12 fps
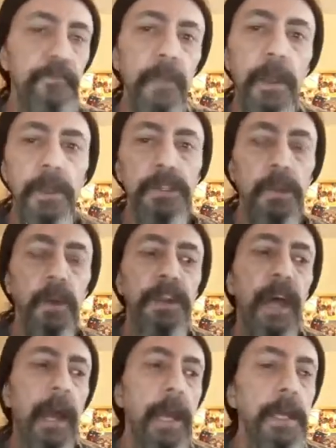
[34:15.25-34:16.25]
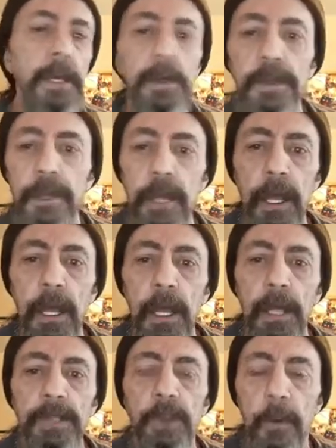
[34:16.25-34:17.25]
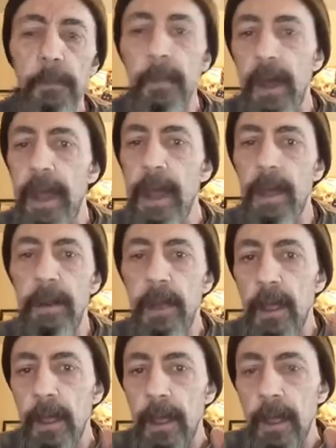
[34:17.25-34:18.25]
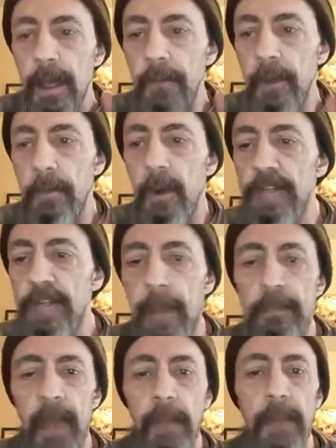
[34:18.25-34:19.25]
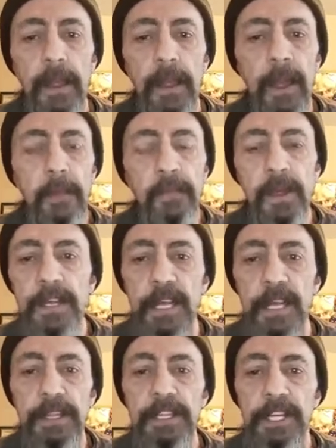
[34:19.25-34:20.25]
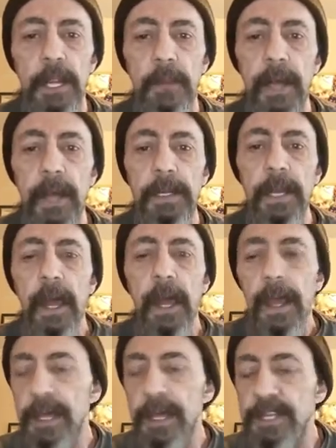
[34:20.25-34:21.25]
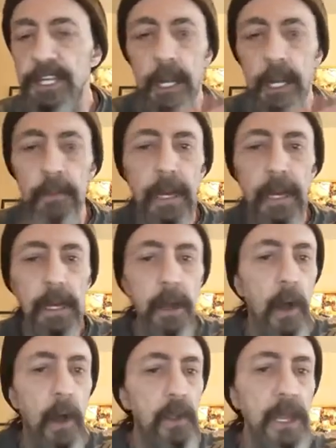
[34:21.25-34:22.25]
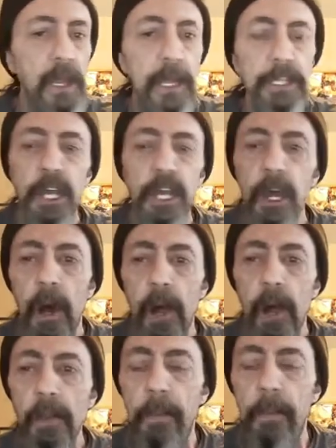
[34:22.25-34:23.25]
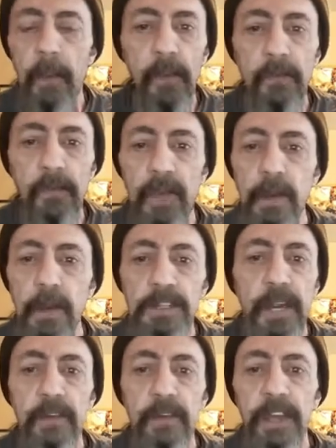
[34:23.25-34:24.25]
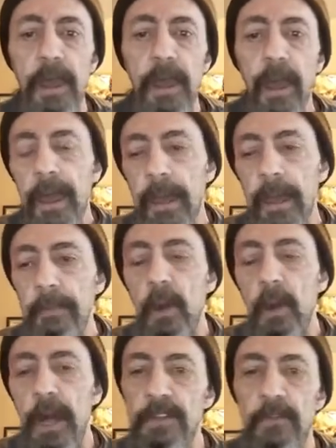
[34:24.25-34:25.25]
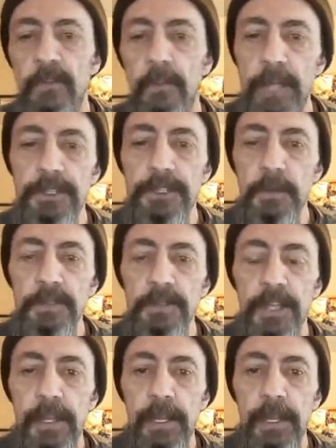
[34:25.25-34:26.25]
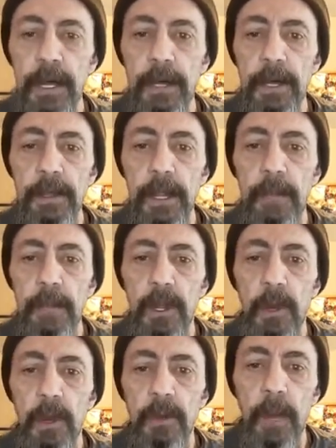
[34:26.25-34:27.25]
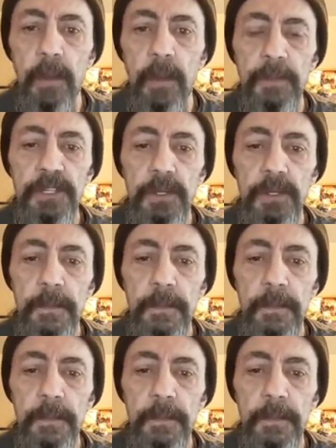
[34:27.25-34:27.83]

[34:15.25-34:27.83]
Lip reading: So with that, I yield. So again, I'm going to post that PayPal link. Please hit the share button. Hit the share button on all the links, all the videos and everything, and be watching for my Zooms on the Lieber code coming up soon.